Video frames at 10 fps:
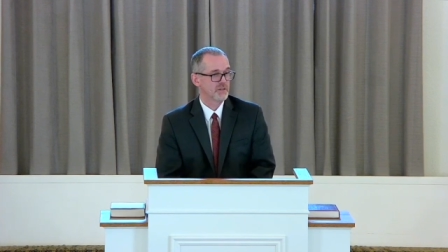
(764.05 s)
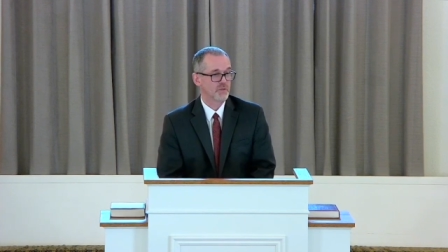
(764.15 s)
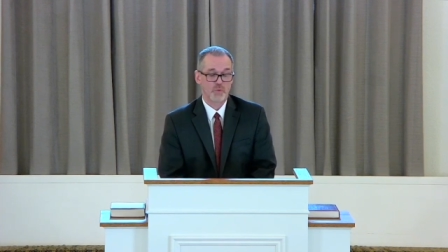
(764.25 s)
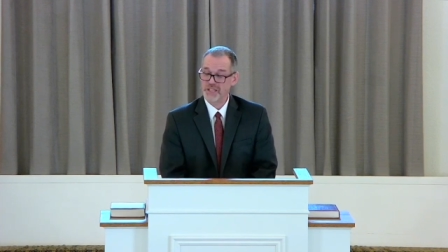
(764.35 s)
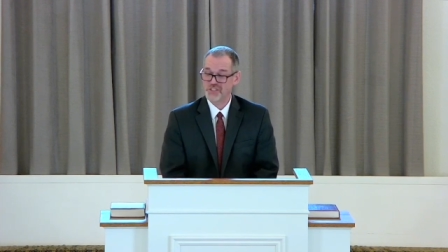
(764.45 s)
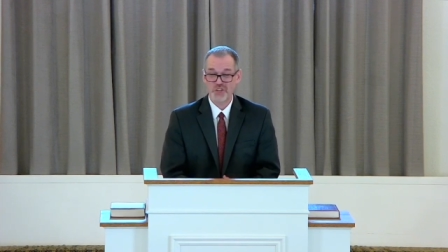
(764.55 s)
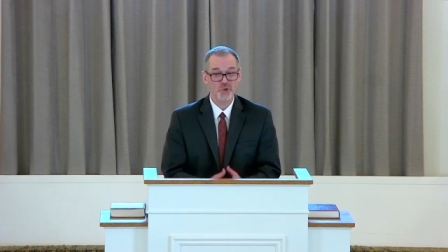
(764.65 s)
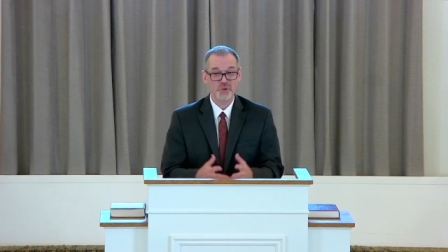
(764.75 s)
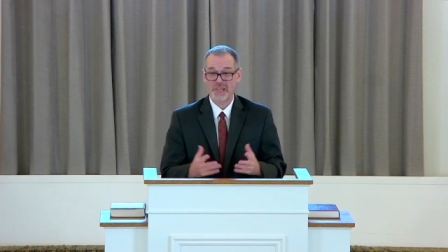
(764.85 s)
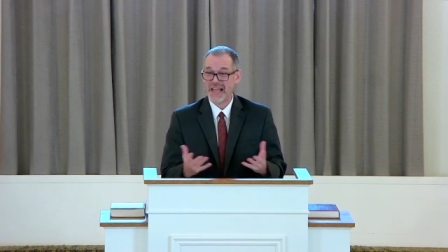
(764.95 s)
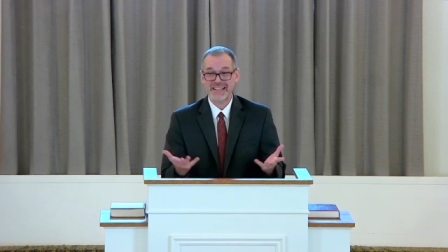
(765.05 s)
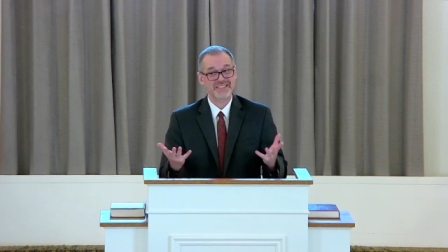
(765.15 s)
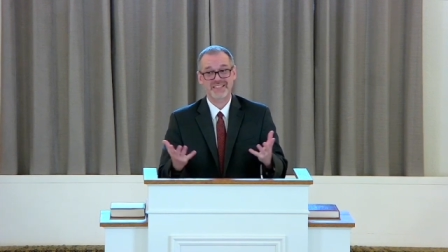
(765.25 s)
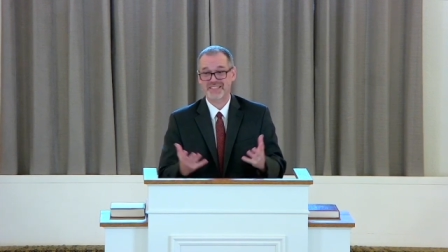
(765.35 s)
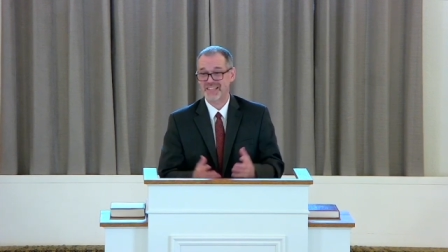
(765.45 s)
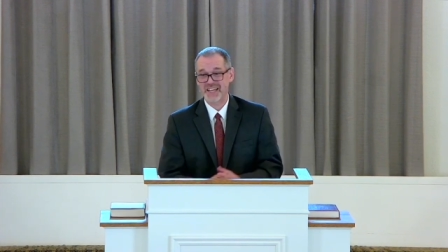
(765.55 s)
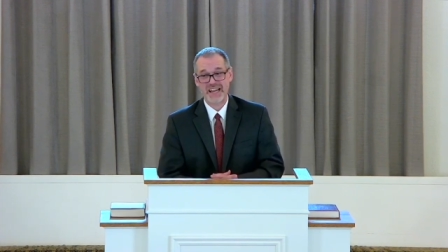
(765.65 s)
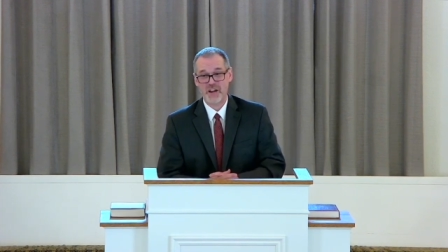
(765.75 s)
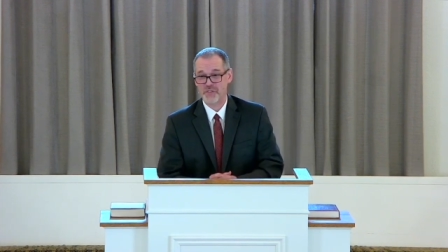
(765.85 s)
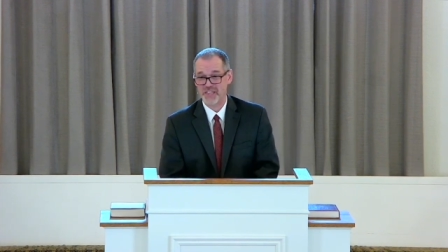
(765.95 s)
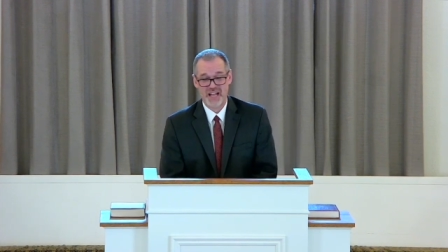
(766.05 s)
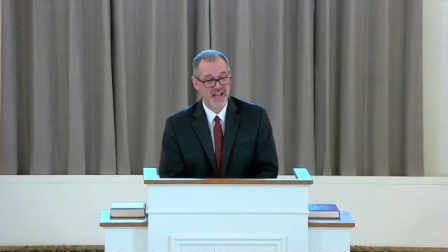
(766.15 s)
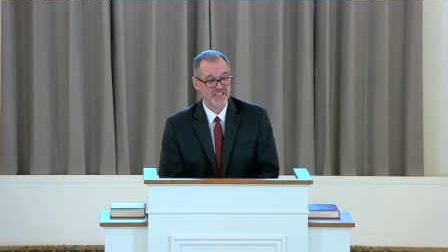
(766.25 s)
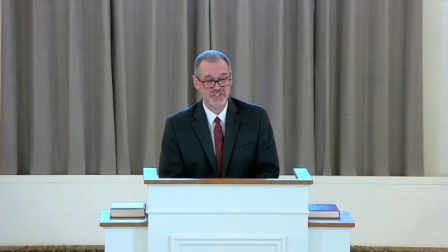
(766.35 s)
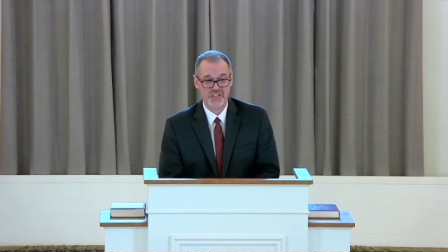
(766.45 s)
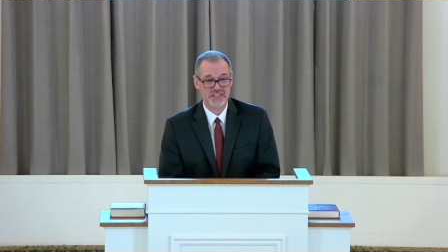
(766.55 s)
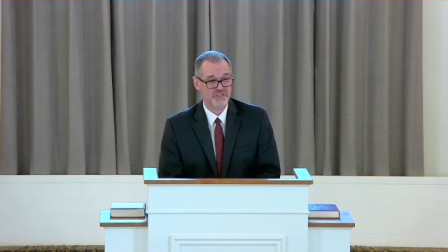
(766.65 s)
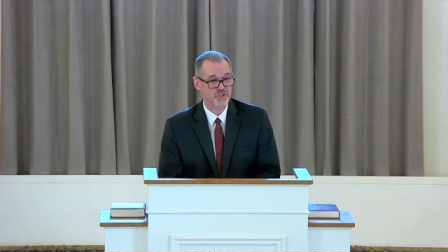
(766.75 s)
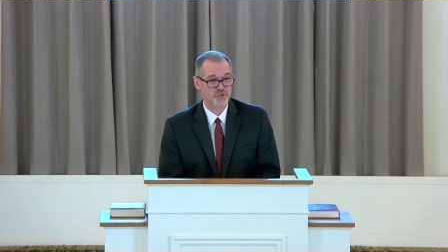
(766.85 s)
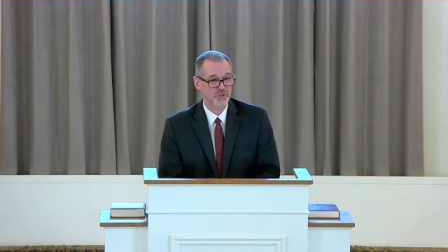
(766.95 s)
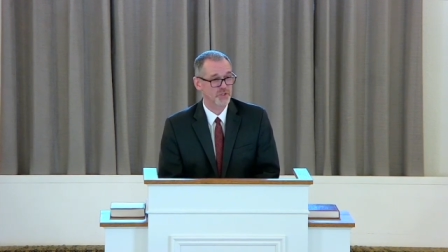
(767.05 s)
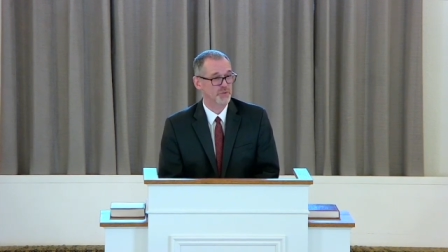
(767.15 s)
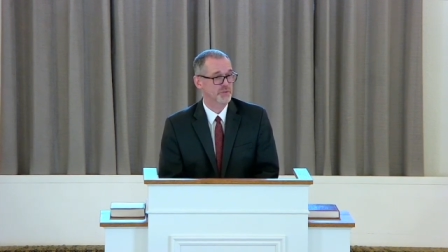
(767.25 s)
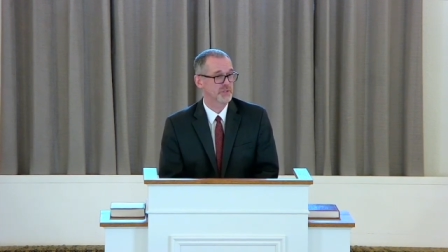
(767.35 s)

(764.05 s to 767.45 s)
We do like to study our theology, it's true.